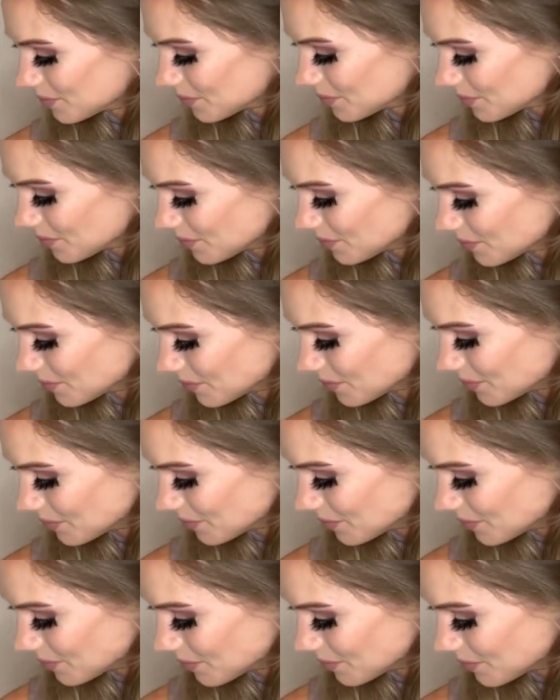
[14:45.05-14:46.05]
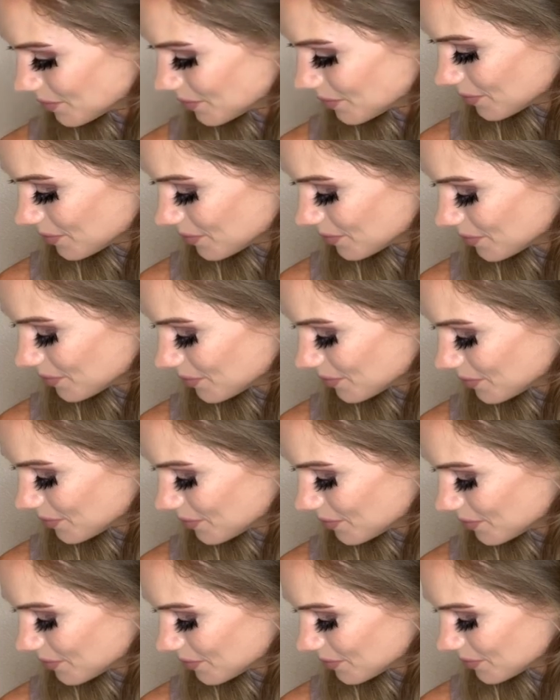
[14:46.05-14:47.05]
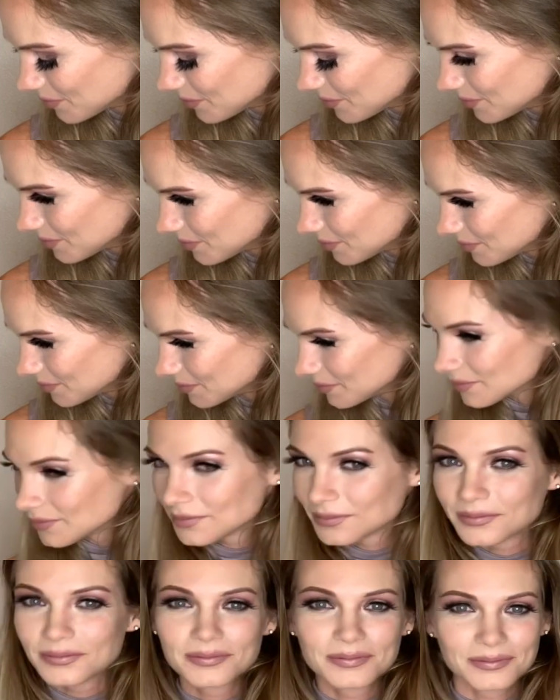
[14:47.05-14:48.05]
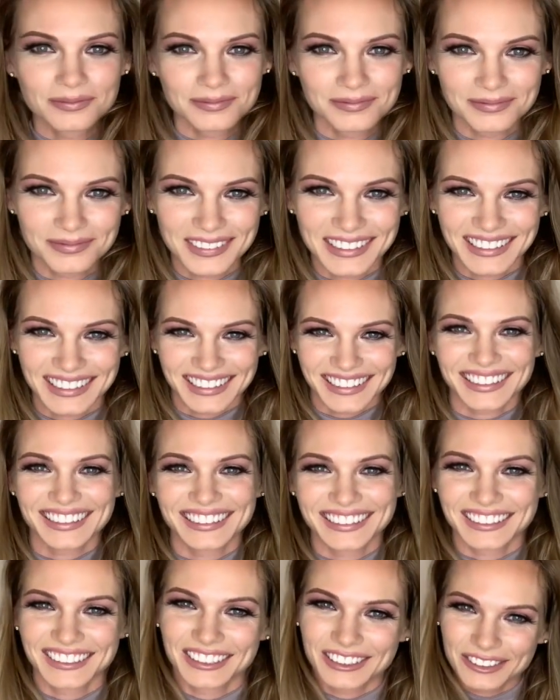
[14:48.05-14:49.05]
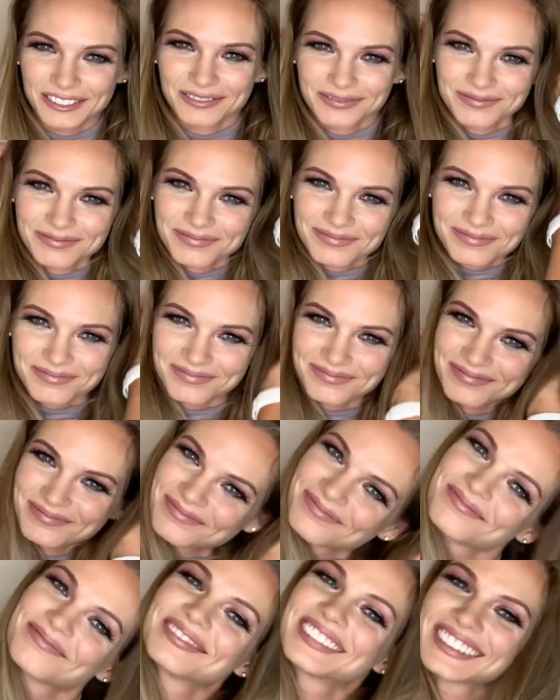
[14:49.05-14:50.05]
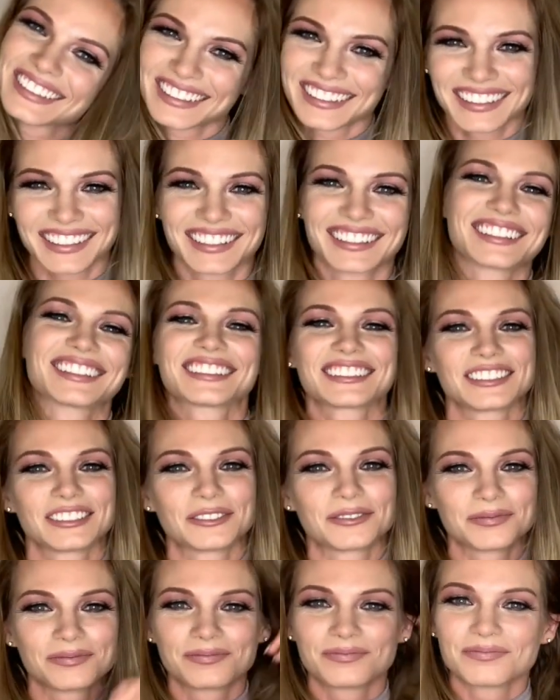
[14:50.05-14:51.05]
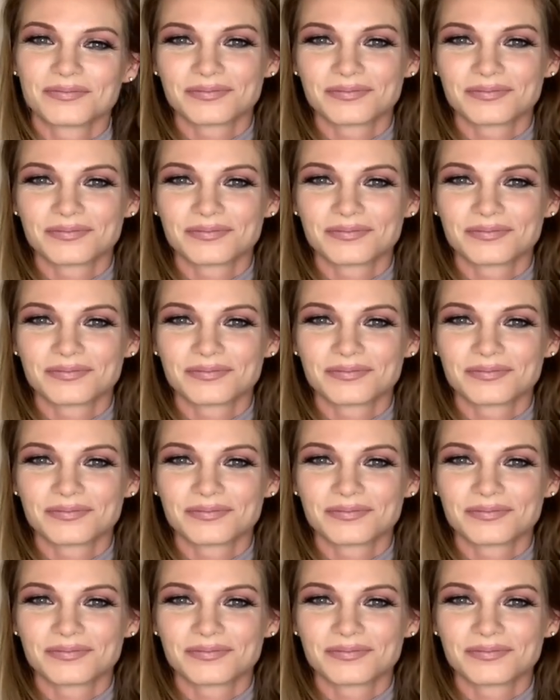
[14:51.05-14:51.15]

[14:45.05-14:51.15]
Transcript: selfie in natural light with no makeup and I will get you color matched. Thanks so much for watching.